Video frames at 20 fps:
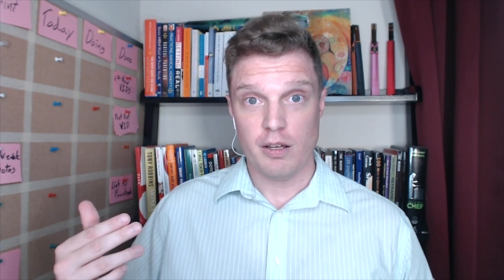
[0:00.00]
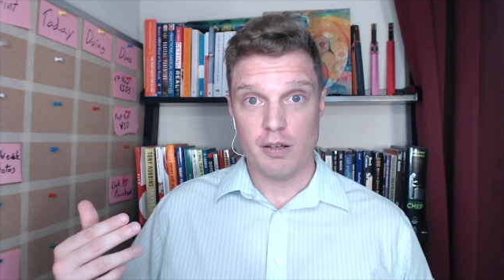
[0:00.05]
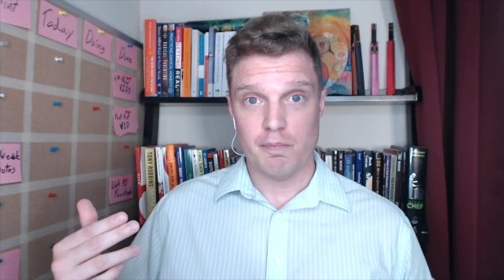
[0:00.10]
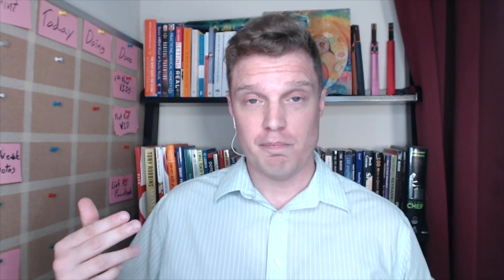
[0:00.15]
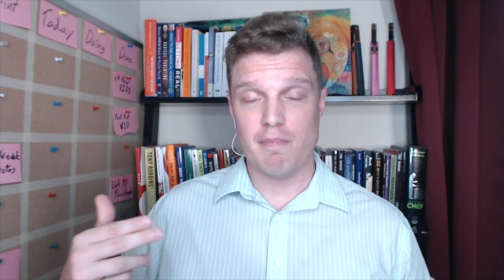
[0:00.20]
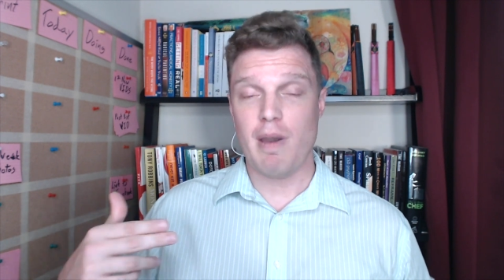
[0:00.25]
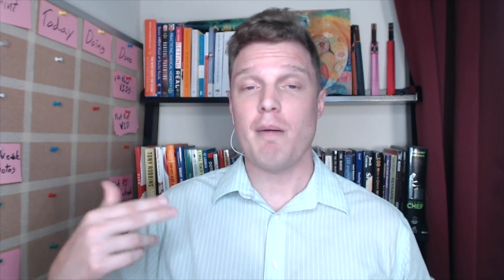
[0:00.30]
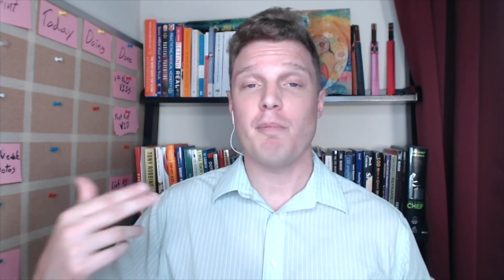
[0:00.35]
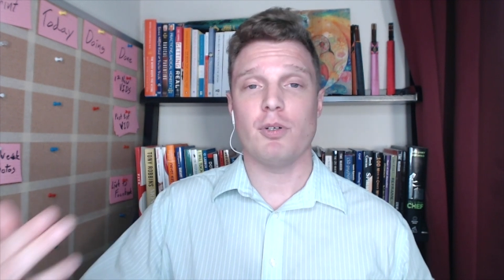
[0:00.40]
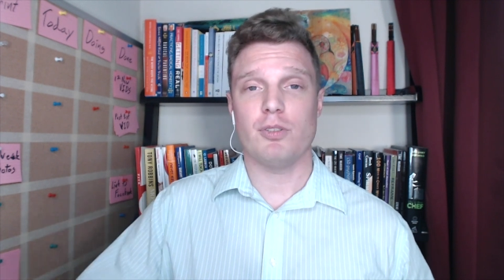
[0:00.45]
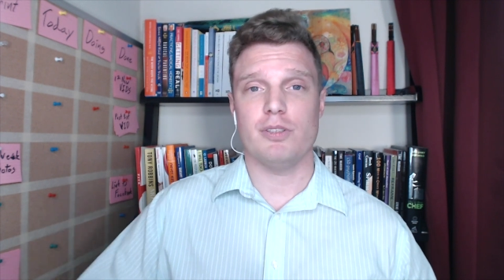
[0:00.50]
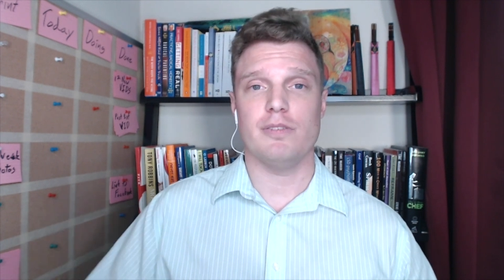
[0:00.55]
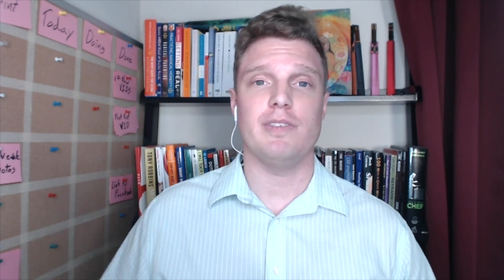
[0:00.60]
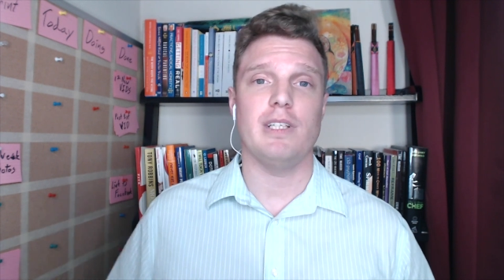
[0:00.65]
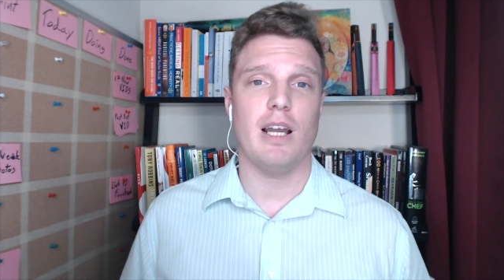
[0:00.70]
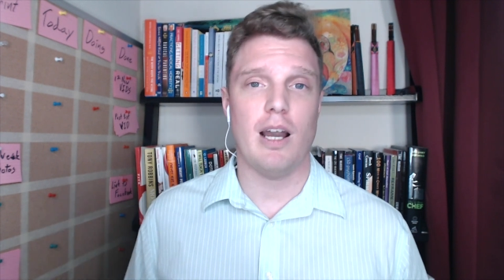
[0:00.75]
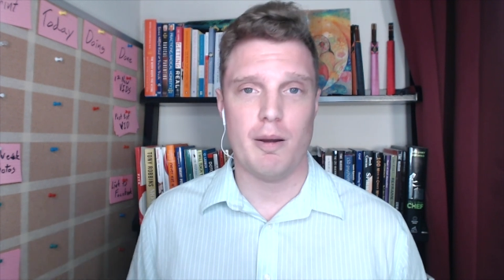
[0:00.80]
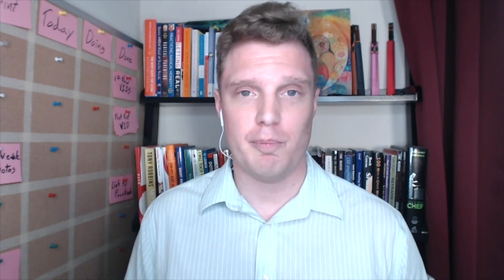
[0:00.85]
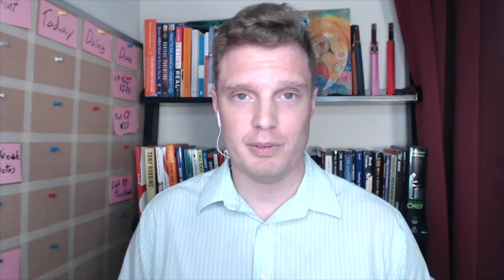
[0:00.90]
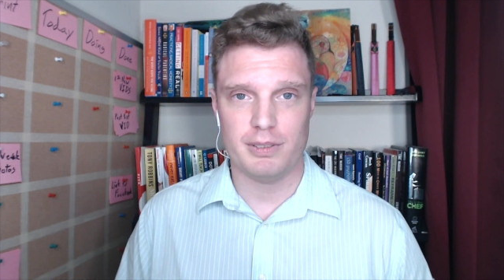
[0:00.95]
members of
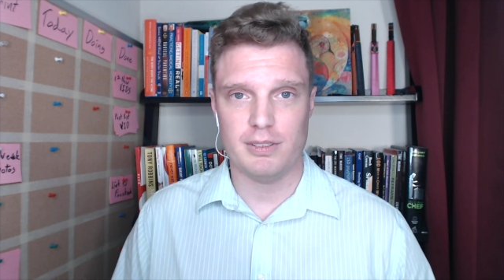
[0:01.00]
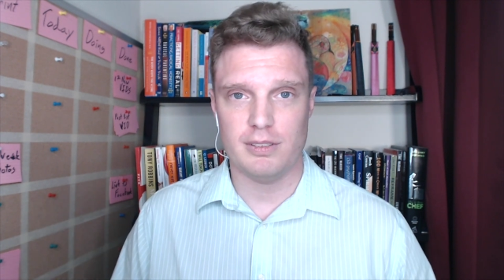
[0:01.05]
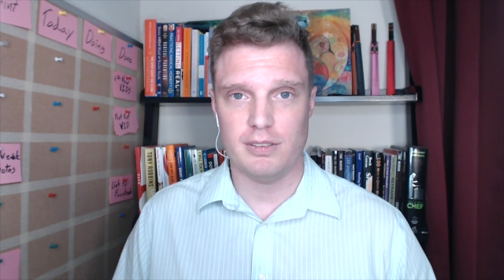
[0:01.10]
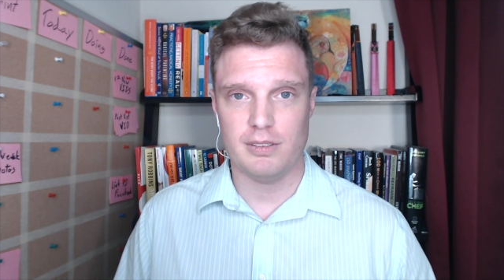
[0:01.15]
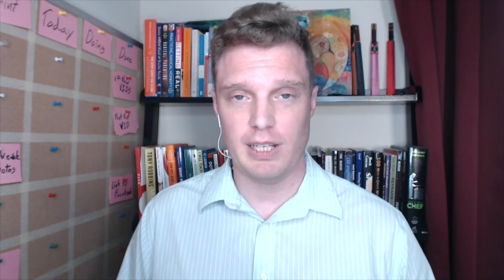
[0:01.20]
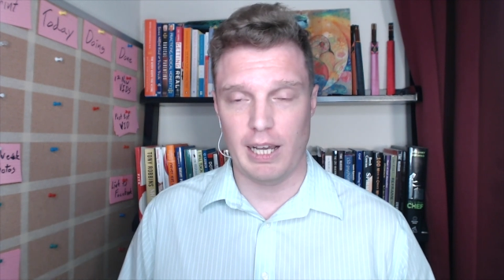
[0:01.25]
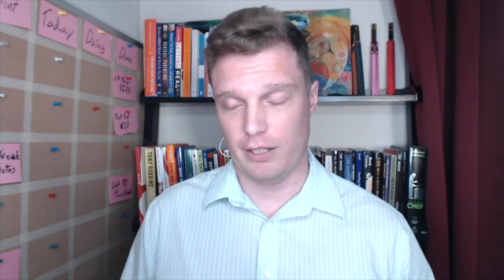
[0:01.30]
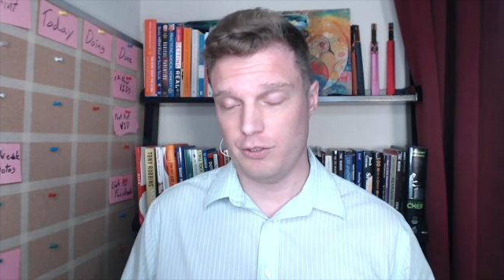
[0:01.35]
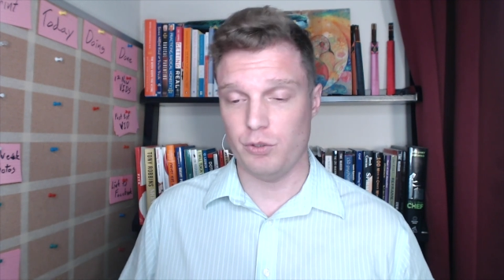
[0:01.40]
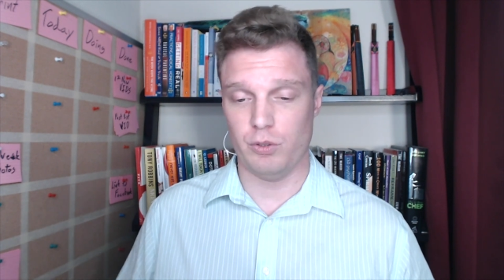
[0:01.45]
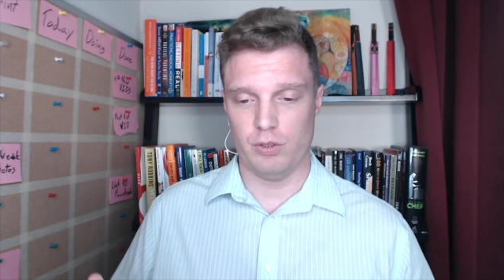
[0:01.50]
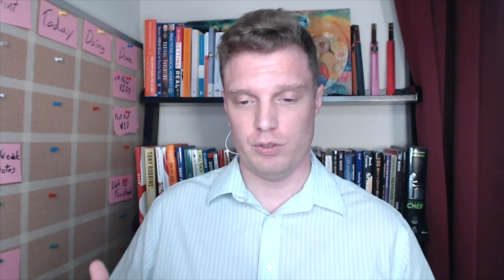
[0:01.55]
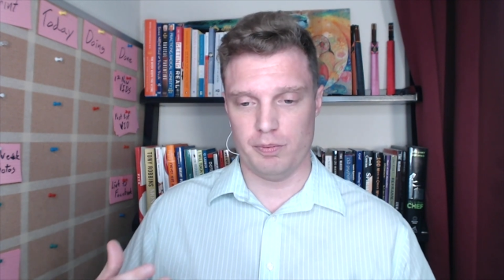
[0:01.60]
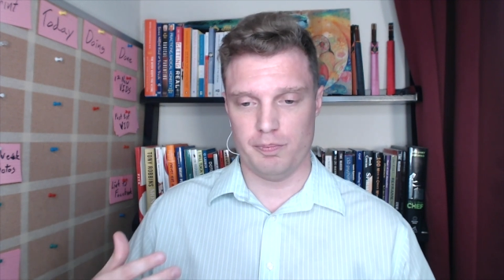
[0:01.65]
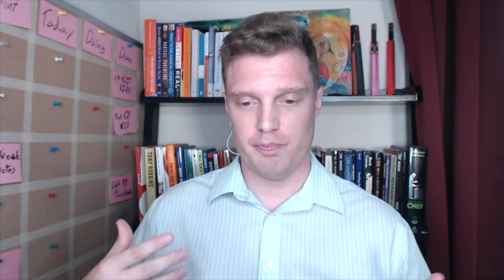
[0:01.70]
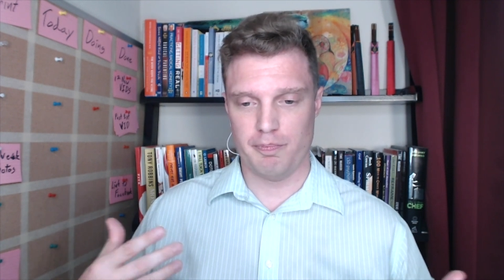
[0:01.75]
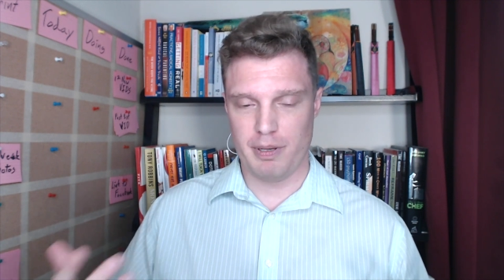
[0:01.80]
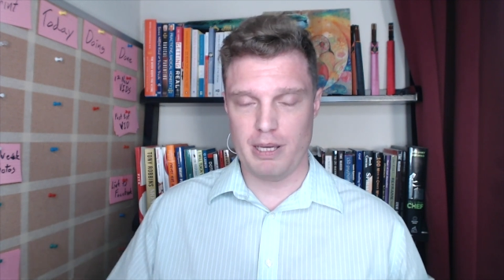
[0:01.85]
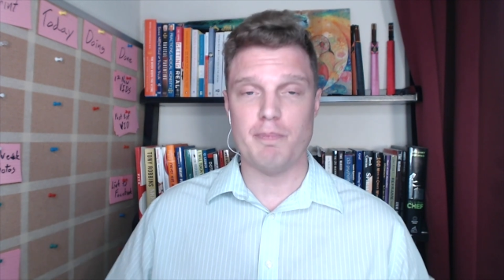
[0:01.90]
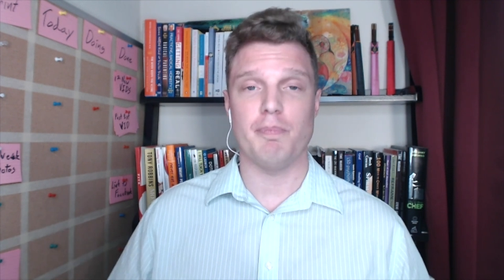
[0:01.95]
the opposite sex or
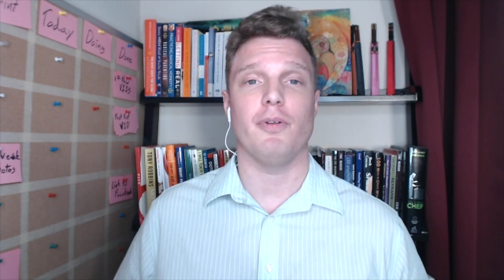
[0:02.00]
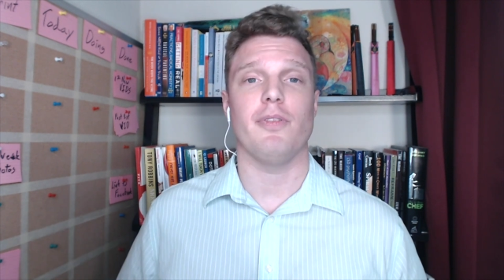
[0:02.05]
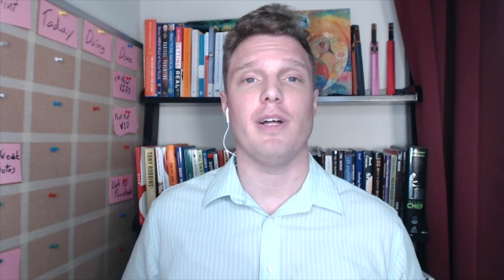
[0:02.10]
people